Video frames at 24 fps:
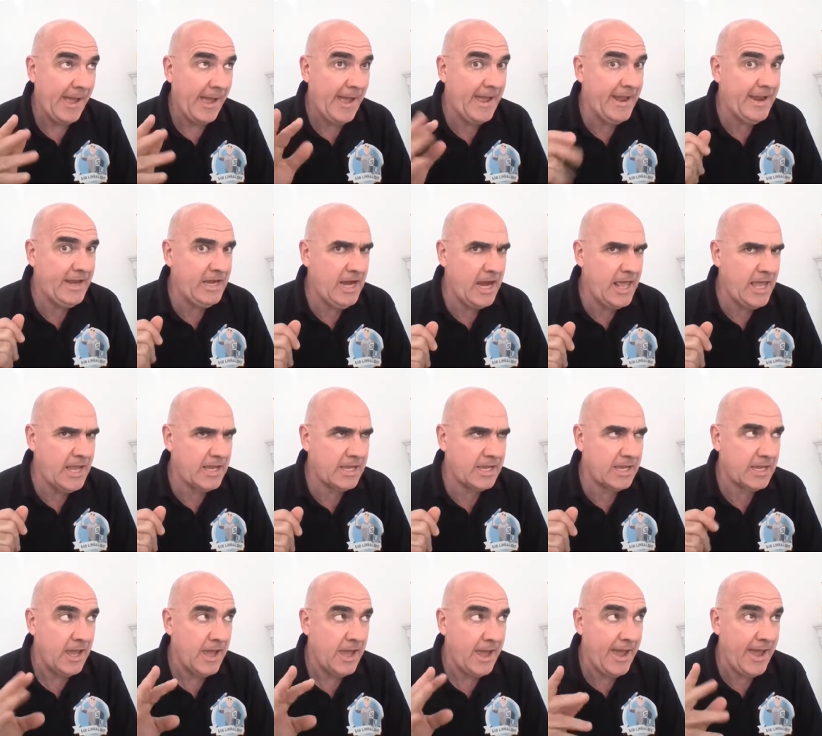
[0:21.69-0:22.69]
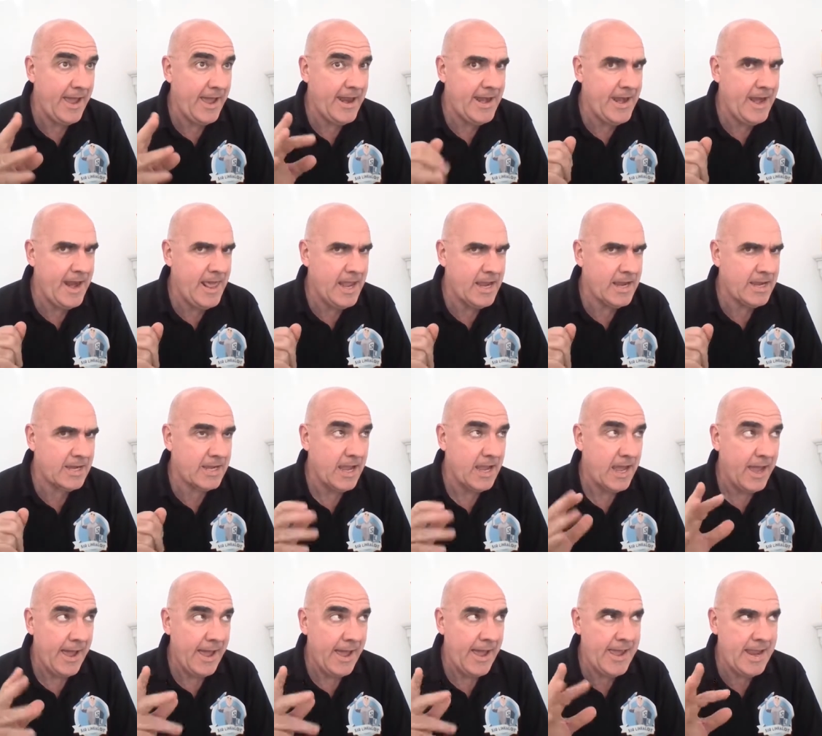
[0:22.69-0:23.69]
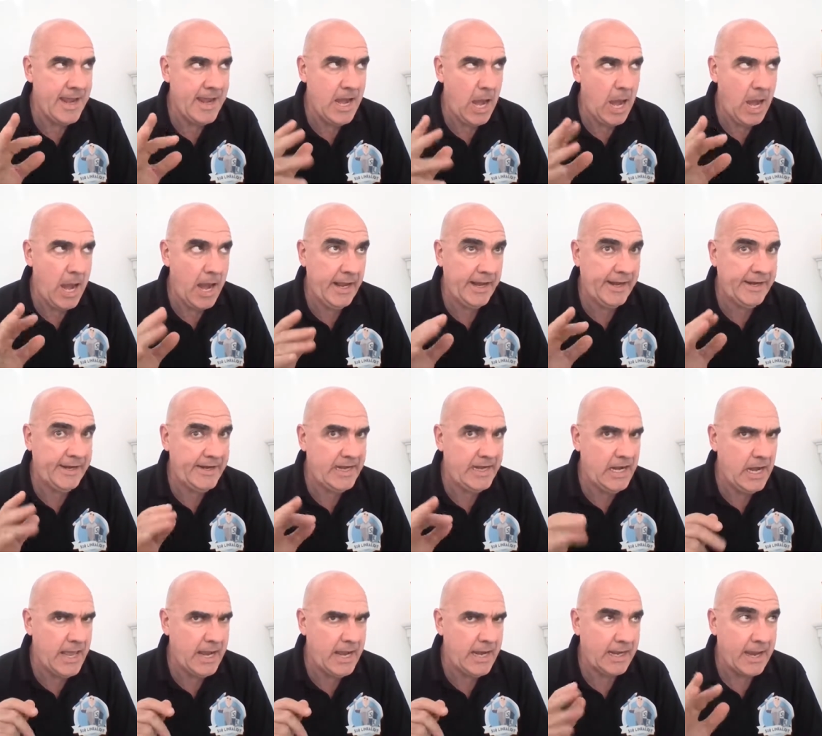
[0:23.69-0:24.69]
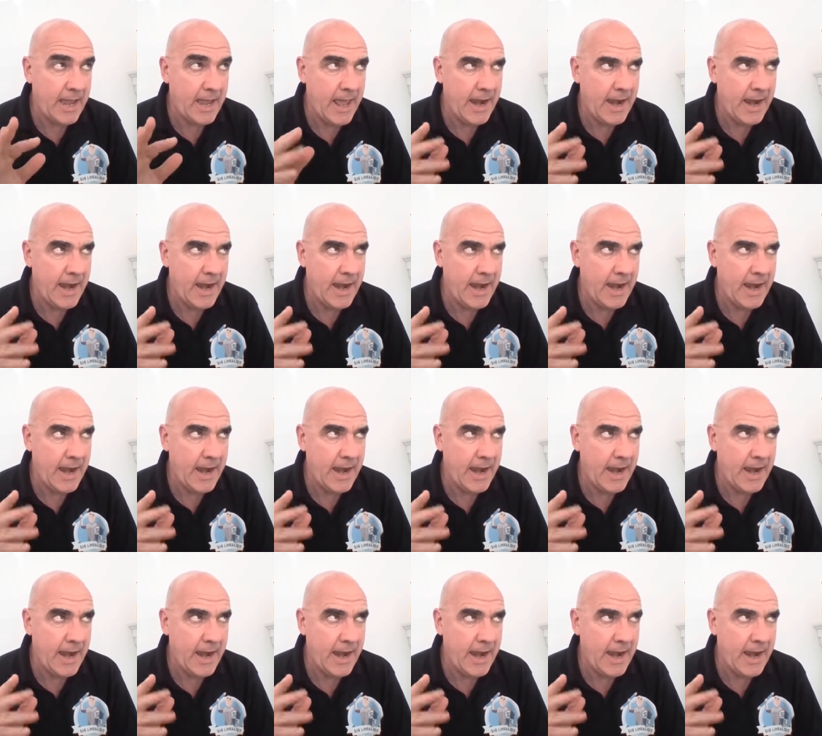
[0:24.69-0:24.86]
A link, a link, a linkity link,